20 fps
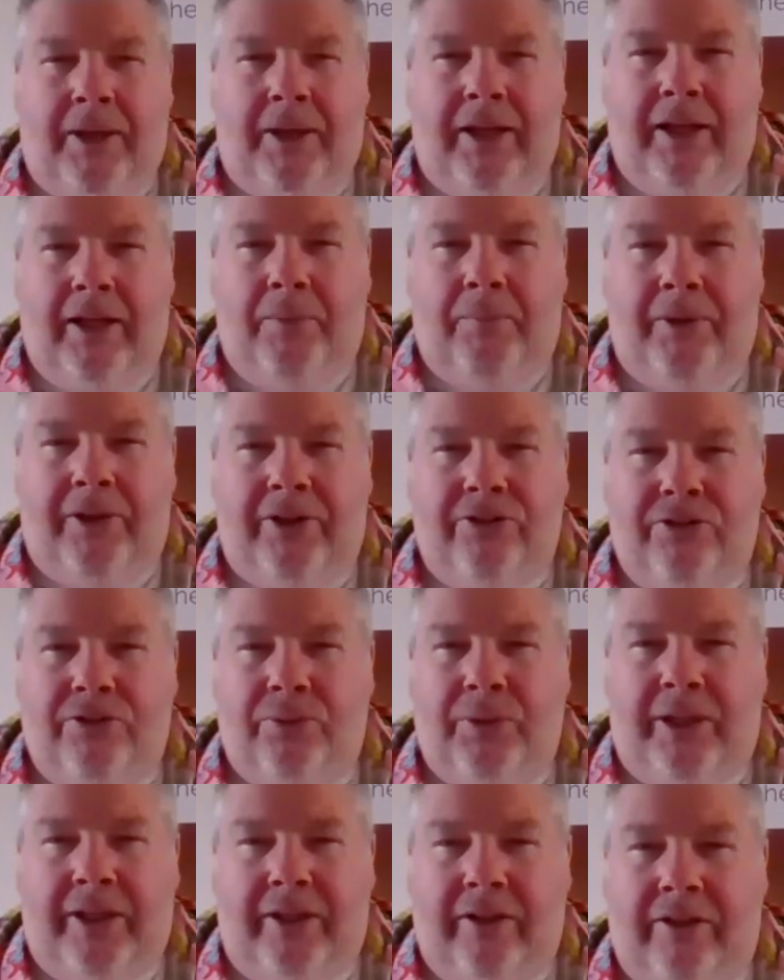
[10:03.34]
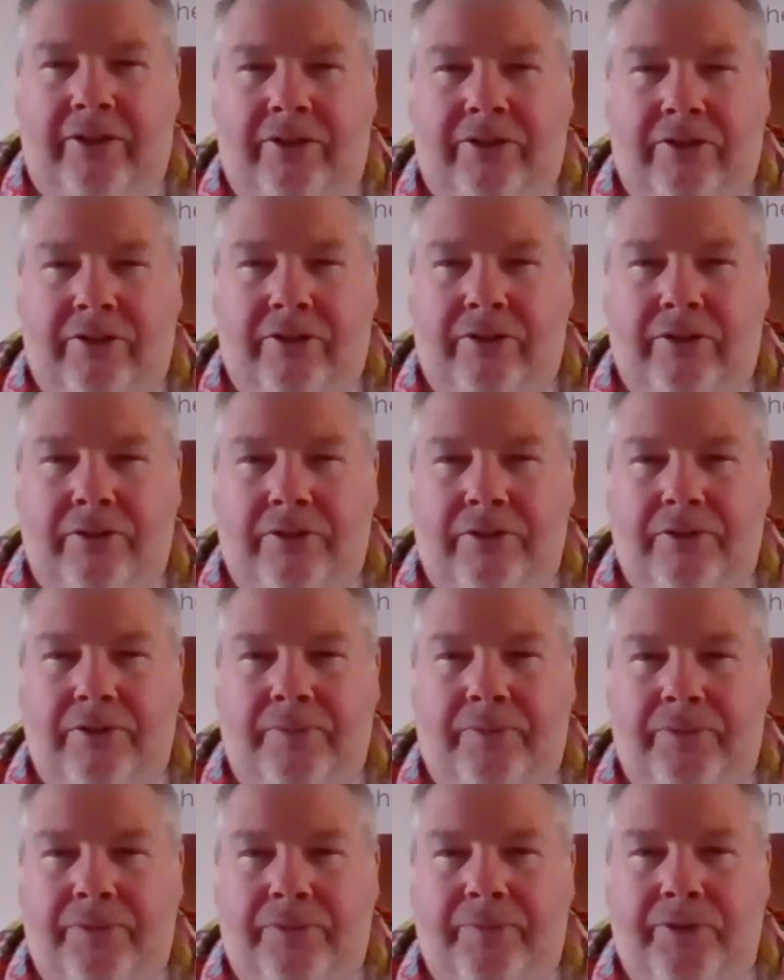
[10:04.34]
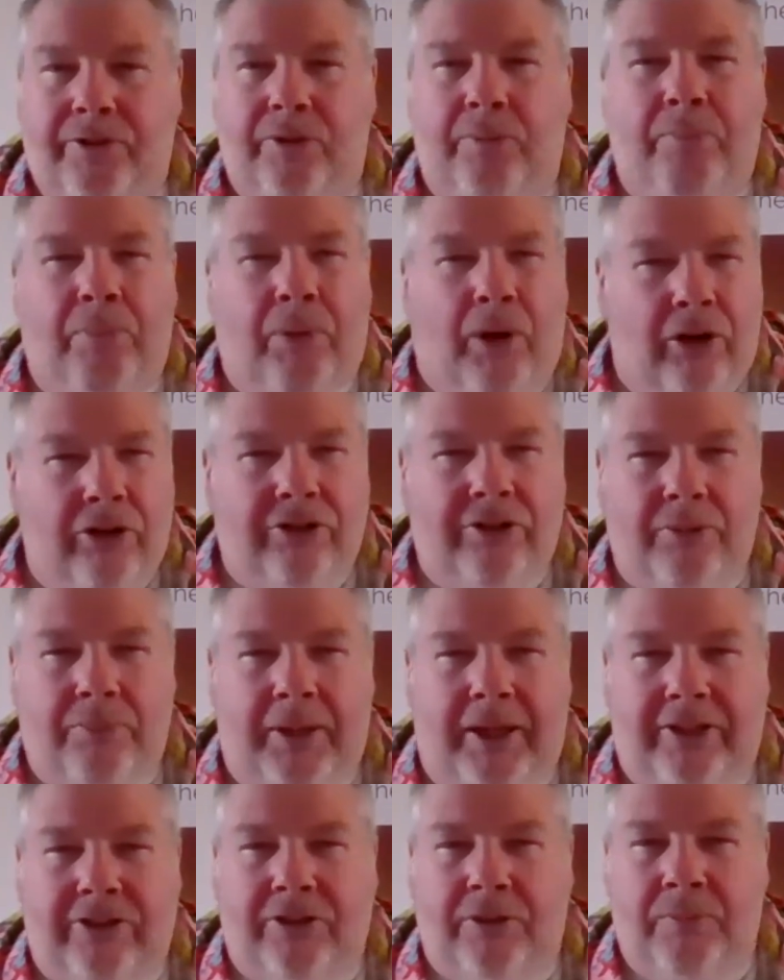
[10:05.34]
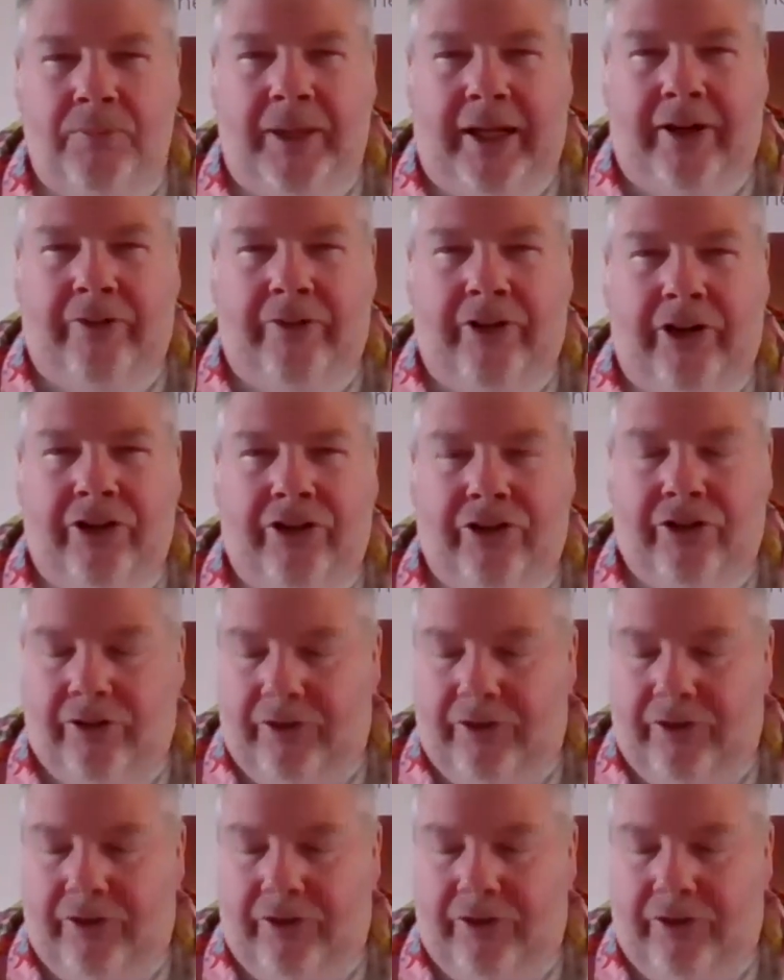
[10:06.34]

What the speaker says: a little bit of sweetness. So possibly some licorice.